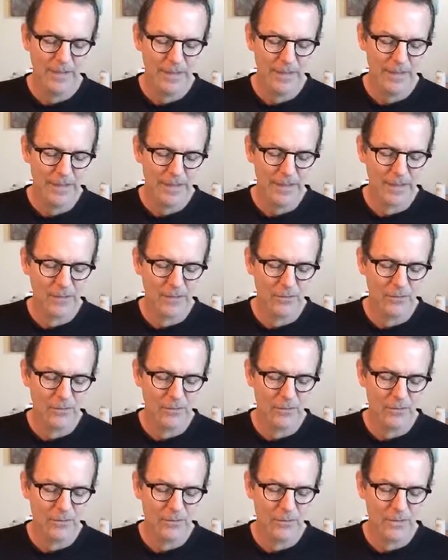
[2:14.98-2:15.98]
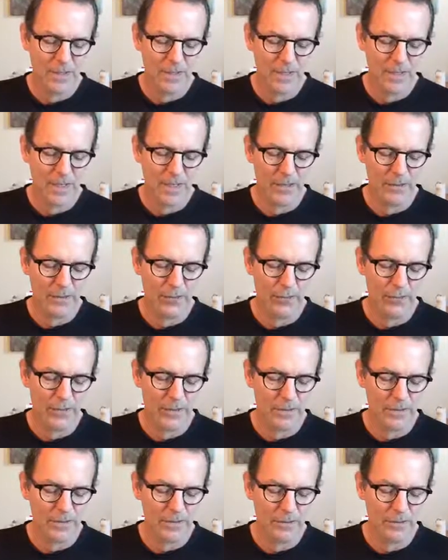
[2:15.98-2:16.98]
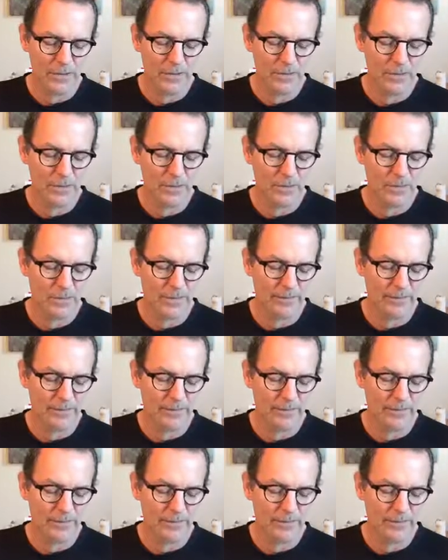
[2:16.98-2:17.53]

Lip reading: Egos are critical in terms